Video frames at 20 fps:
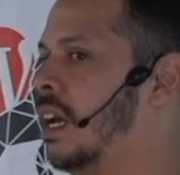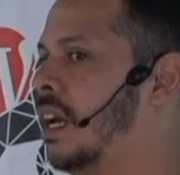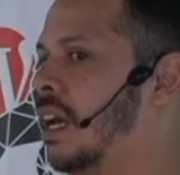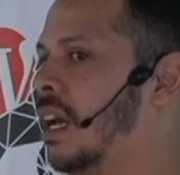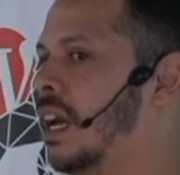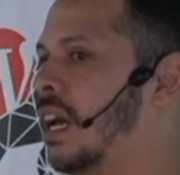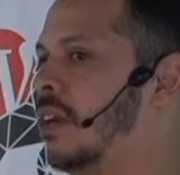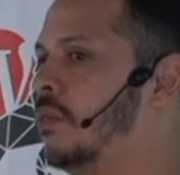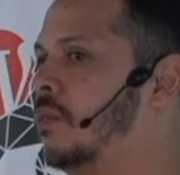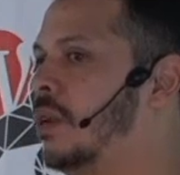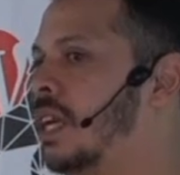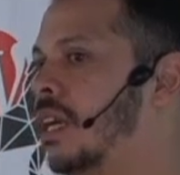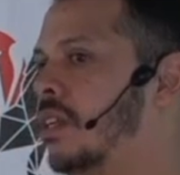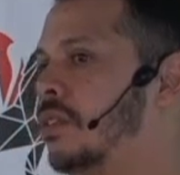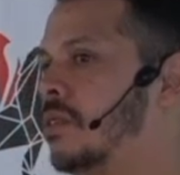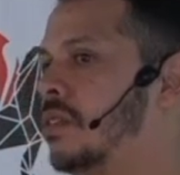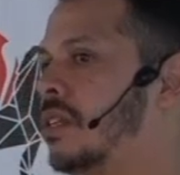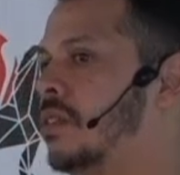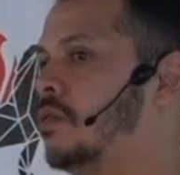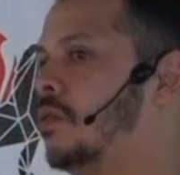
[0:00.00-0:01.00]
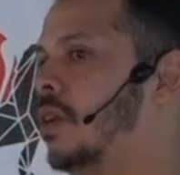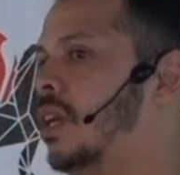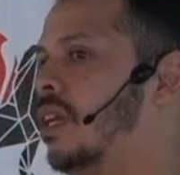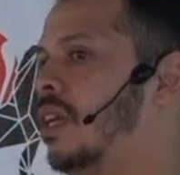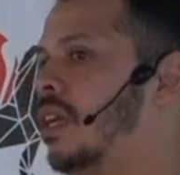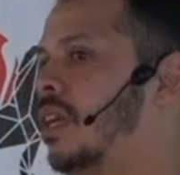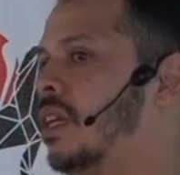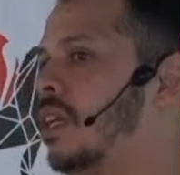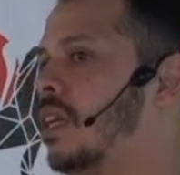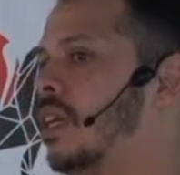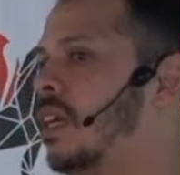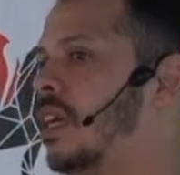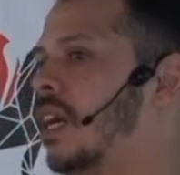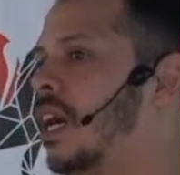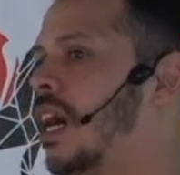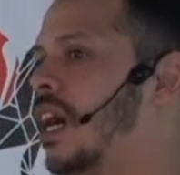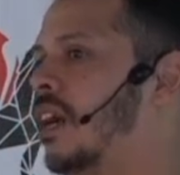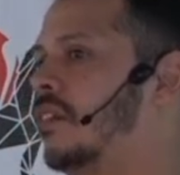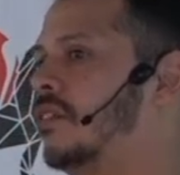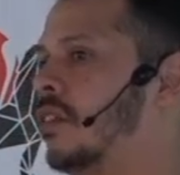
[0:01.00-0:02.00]
And when I do the training,
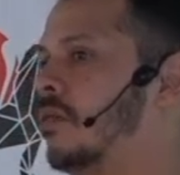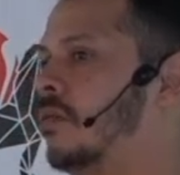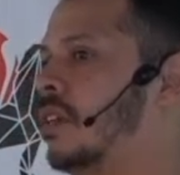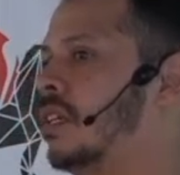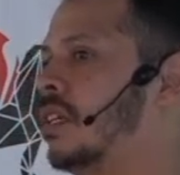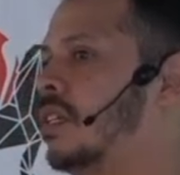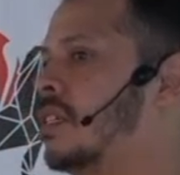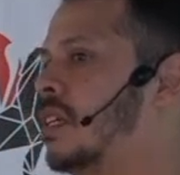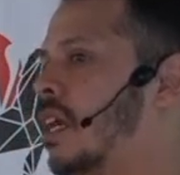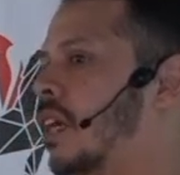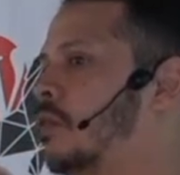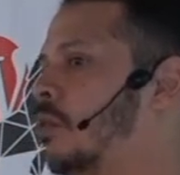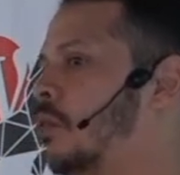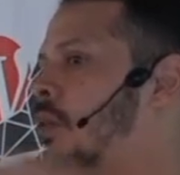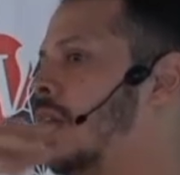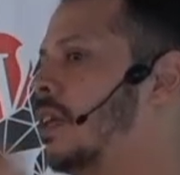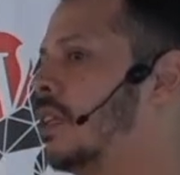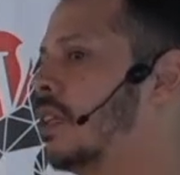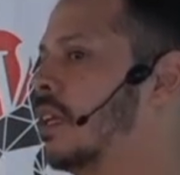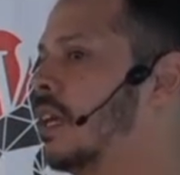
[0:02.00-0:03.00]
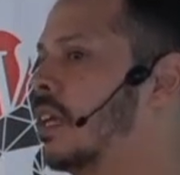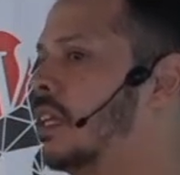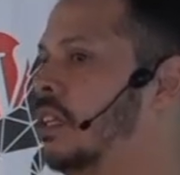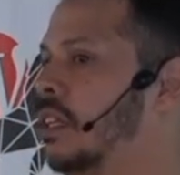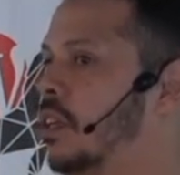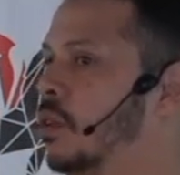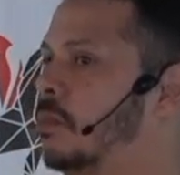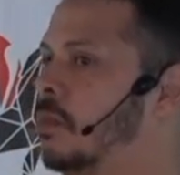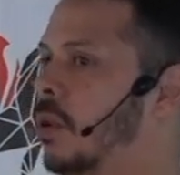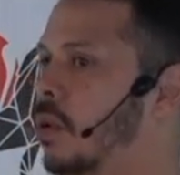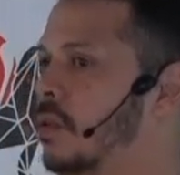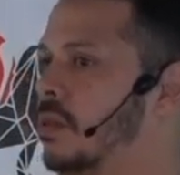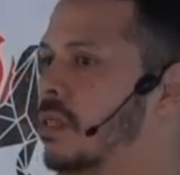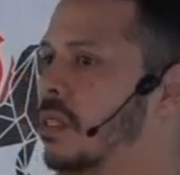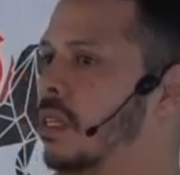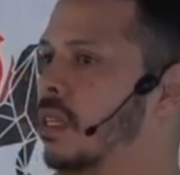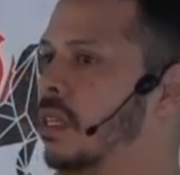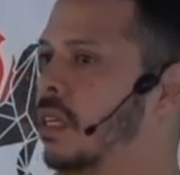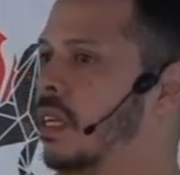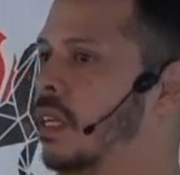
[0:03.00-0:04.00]
after when I start writing like new posts,